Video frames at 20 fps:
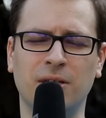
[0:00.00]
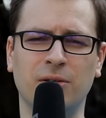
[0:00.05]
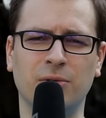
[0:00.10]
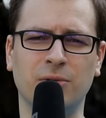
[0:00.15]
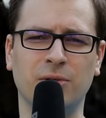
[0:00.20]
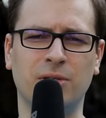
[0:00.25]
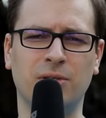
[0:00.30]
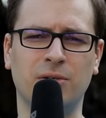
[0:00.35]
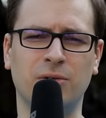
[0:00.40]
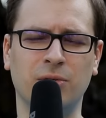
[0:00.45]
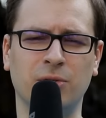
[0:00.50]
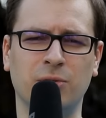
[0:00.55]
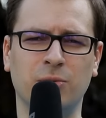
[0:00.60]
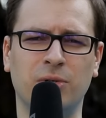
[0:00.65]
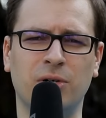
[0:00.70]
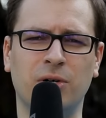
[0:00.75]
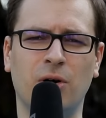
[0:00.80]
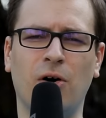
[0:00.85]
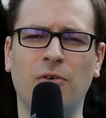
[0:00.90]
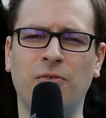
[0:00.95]
Those
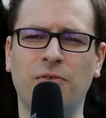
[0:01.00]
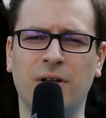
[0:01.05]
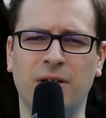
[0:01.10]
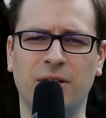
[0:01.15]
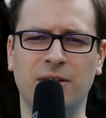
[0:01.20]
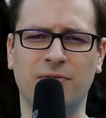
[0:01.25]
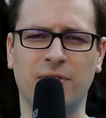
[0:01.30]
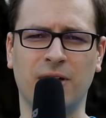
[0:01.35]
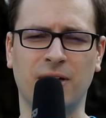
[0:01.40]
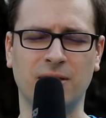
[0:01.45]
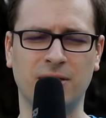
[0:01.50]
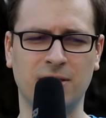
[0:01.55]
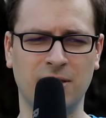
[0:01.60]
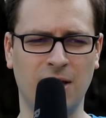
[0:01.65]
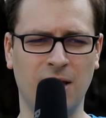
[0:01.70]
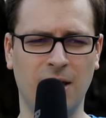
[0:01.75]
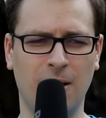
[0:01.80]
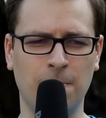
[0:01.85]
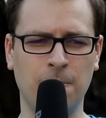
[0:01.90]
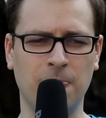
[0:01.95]
were offline events.
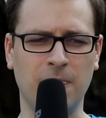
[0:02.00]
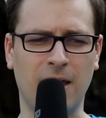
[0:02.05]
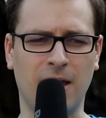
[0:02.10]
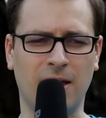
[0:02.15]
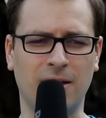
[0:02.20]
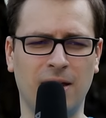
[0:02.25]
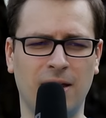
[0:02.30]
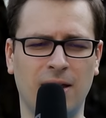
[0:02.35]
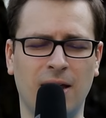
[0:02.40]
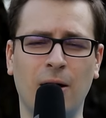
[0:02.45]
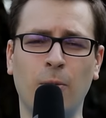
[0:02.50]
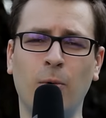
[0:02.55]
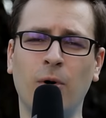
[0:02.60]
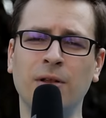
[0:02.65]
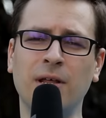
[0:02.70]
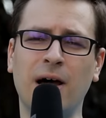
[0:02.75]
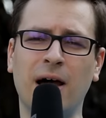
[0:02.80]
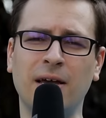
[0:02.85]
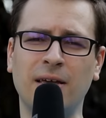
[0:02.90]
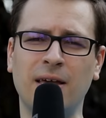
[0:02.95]
And then I
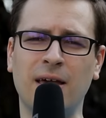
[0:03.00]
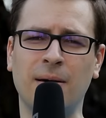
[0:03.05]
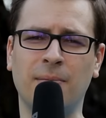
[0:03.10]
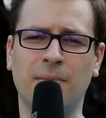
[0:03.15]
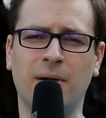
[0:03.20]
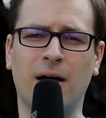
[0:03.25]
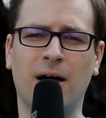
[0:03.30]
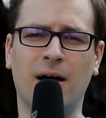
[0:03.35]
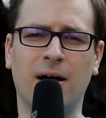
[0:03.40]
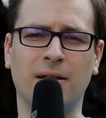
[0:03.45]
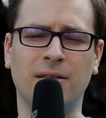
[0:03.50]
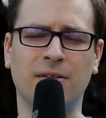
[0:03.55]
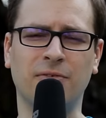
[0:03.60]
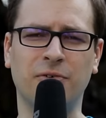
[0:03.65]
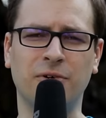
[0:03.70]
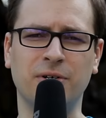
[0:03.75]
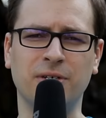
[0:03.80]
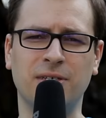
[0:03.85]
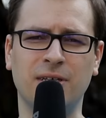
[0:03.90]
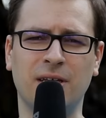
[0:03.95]
won IEM, the
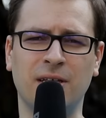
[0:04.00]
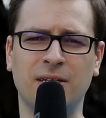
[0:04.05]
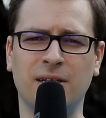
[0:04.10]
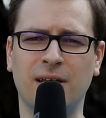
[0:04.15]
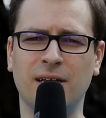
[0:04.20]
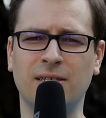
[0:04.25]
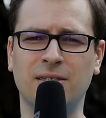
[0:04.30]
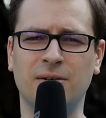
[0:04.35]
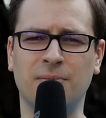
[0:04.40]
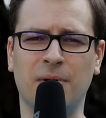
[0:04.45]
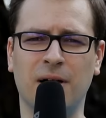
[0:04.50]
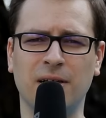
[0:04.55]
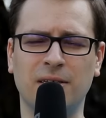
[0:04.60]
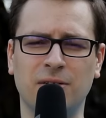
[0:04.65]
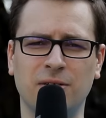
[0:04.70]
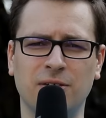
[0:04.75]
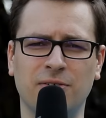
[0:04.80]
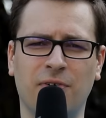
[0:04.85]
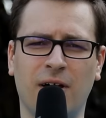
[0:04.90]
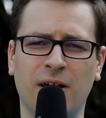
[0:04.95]
first Intel Extreme
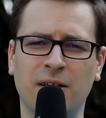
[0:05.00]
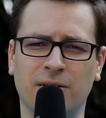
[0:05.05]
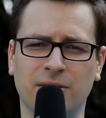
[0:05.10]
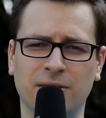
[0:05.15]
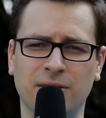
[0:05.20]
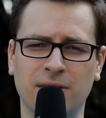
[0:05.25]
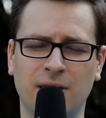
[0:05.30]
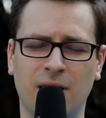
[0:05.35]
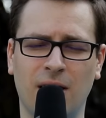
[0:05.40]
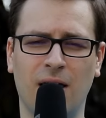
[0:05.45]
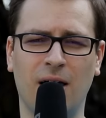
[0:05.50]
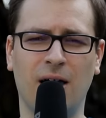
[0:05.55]
Masters finals.